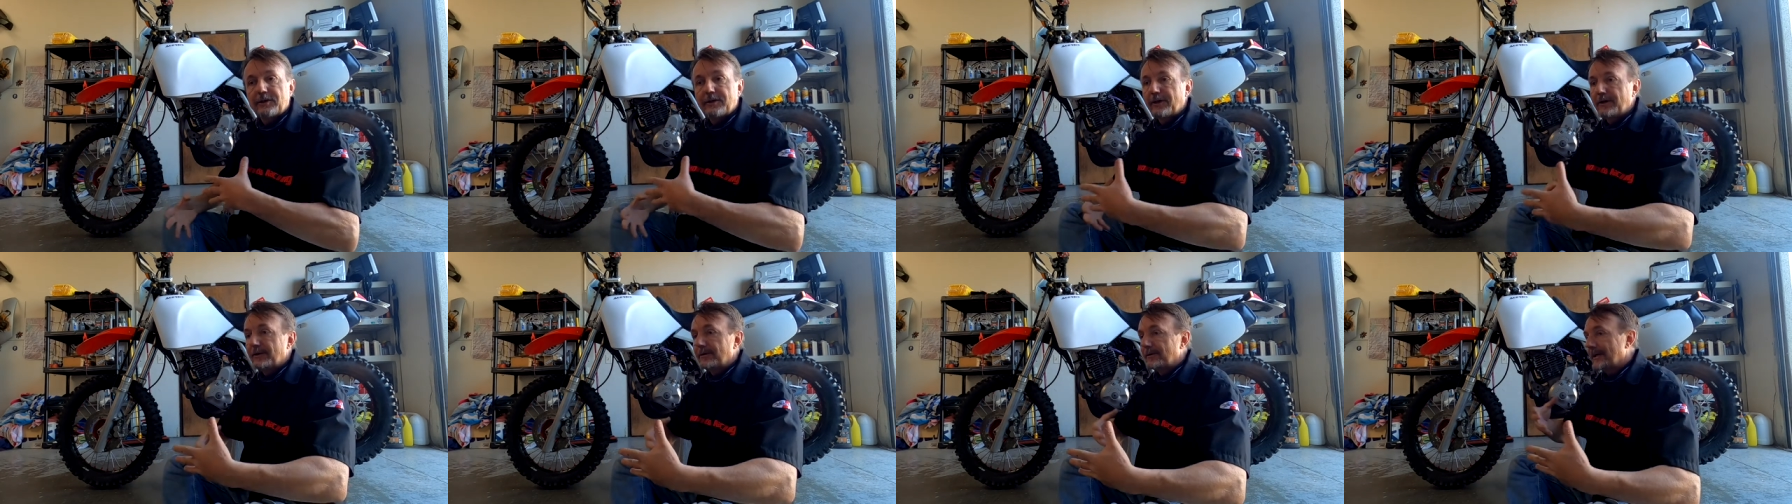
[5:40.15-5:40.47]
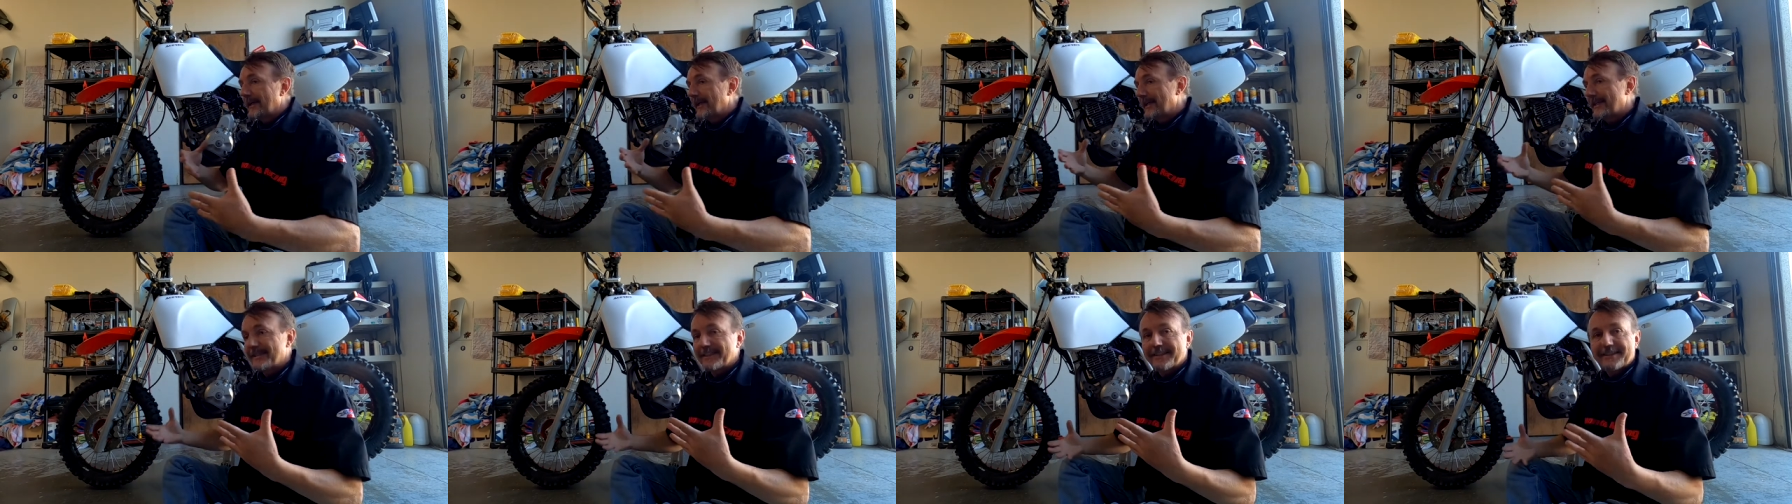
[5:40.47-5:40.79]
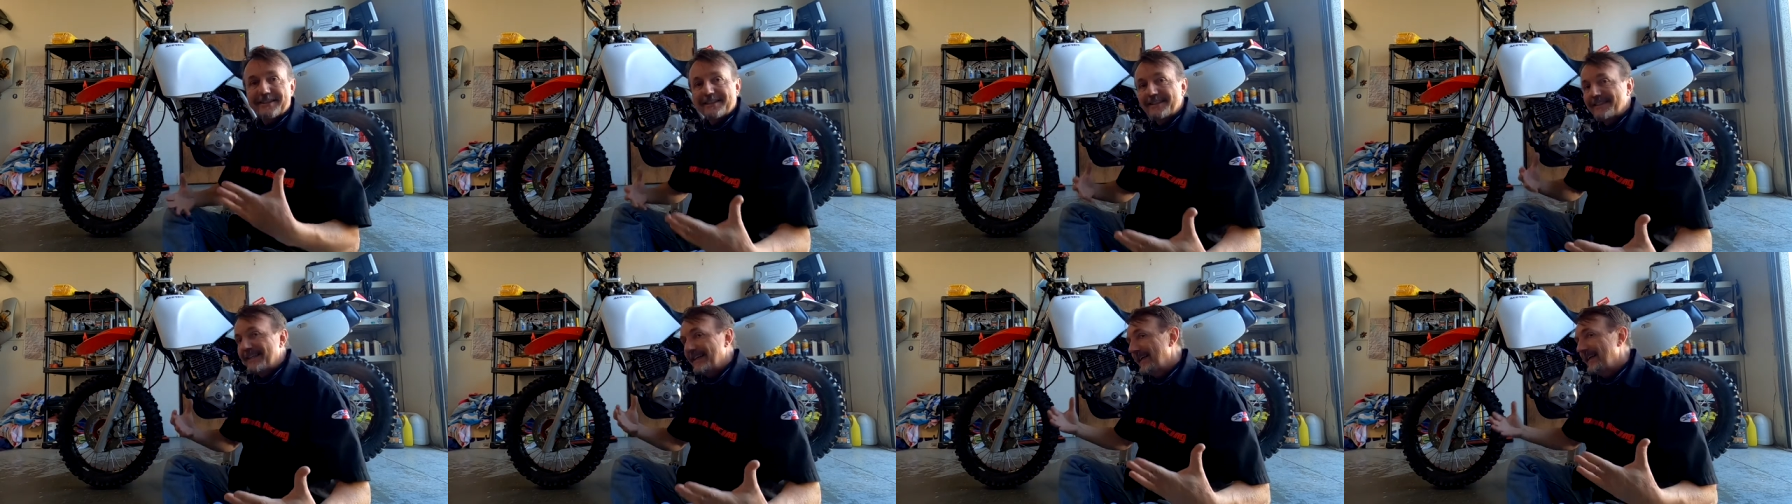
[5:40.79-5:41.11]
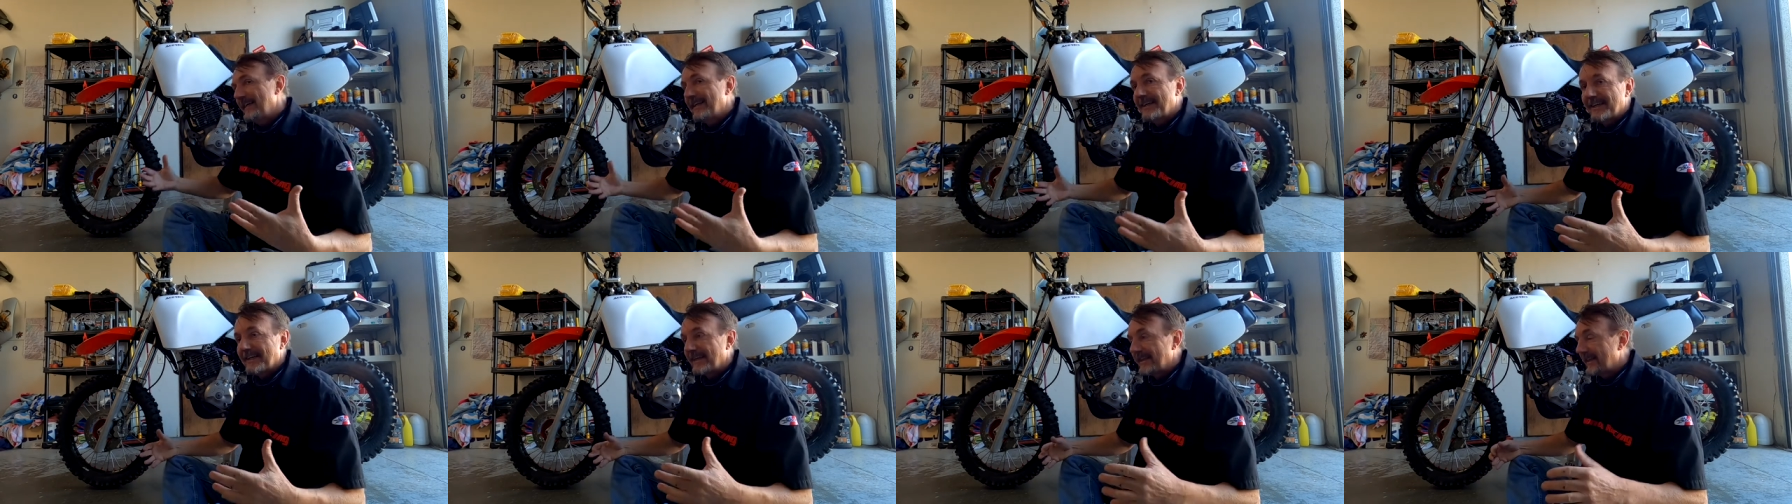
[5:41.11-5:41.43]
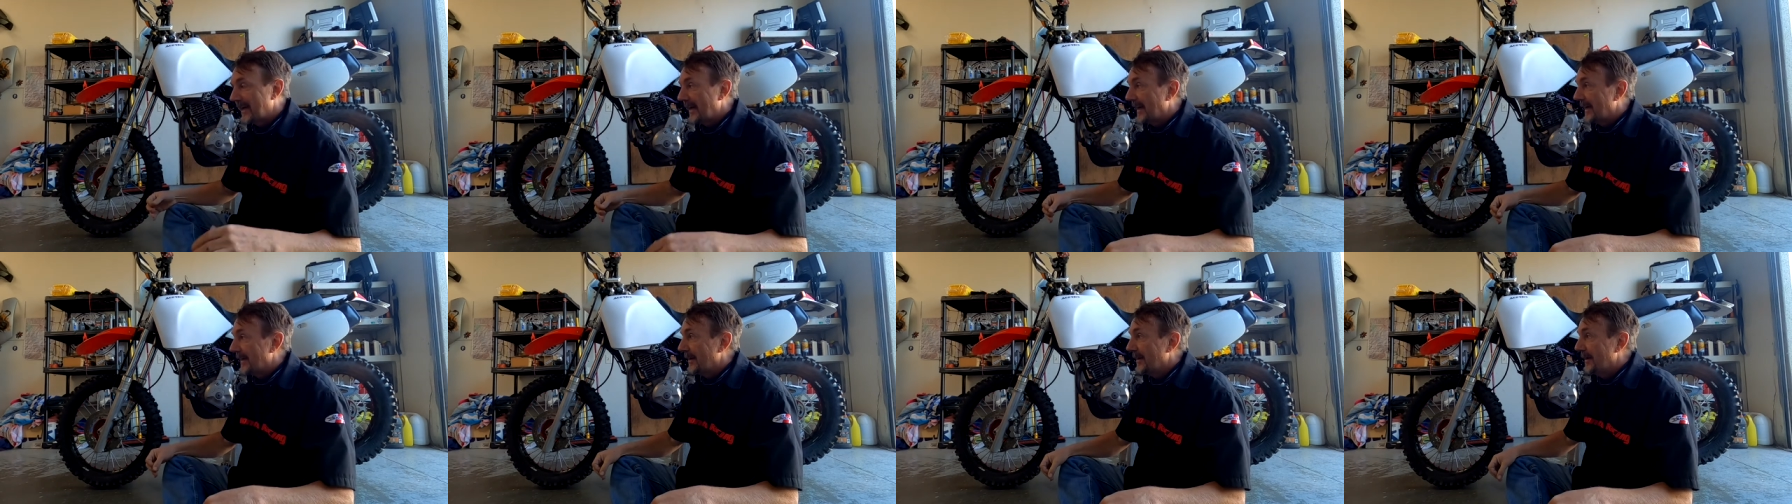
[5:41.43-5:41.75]
you don't get to see any of
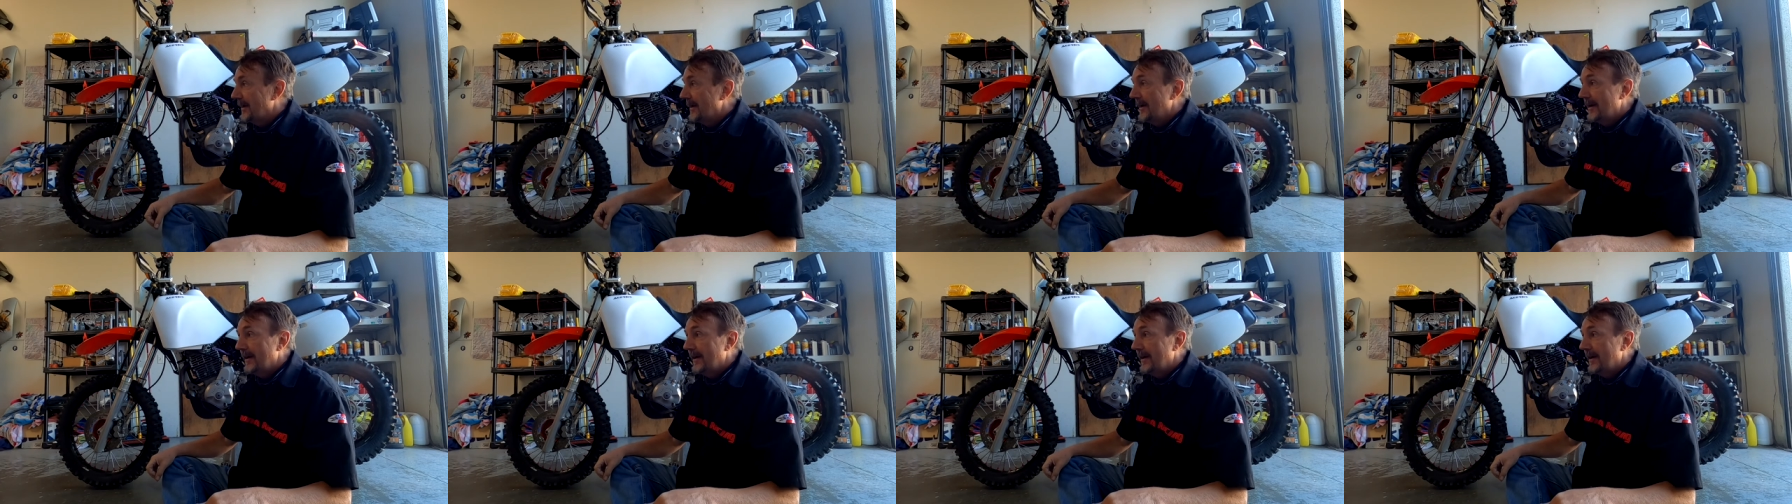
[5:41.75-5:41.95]
that,